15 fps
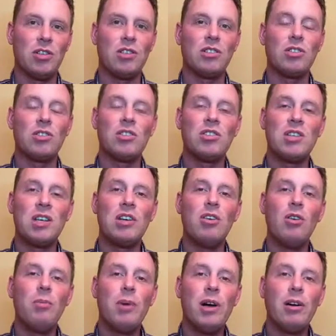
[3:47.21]
So these are
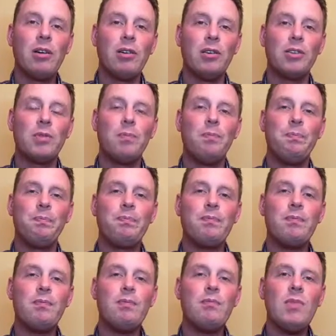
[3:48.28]
single barrels
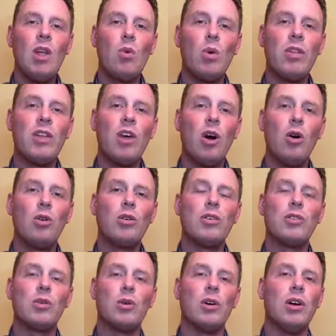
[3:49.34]
where the
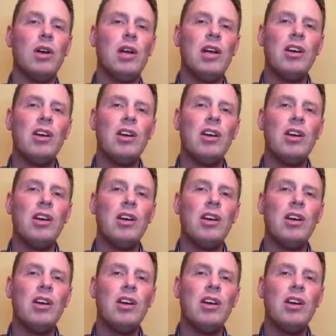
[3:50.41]
owners or